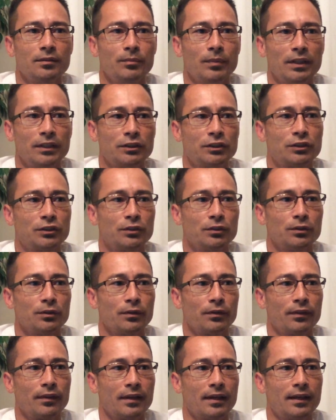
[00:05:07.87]
make
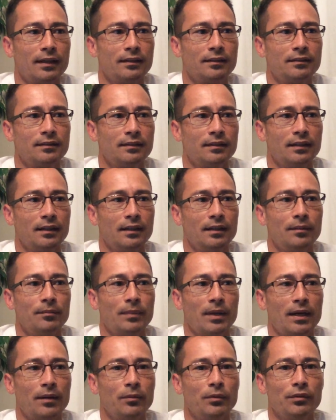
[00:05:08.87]
sure that
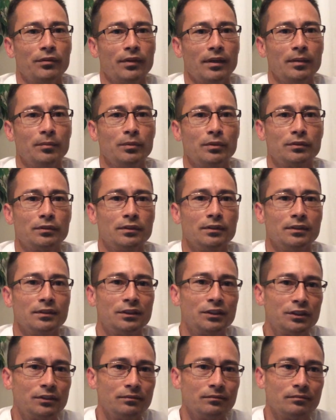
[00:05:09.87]
I was able
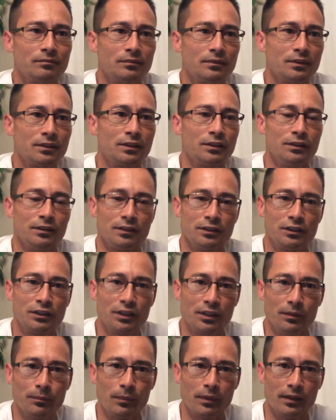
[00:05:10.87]
to
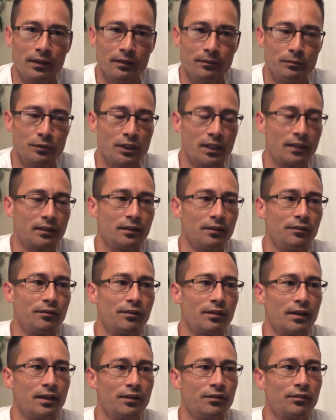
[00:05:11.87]
achieve the
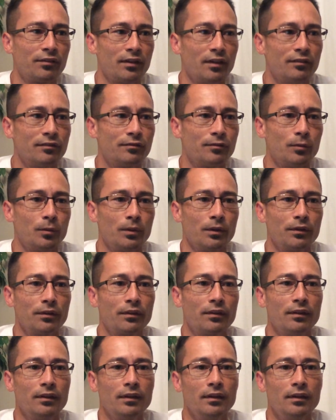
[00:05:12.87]
objectives that I set forth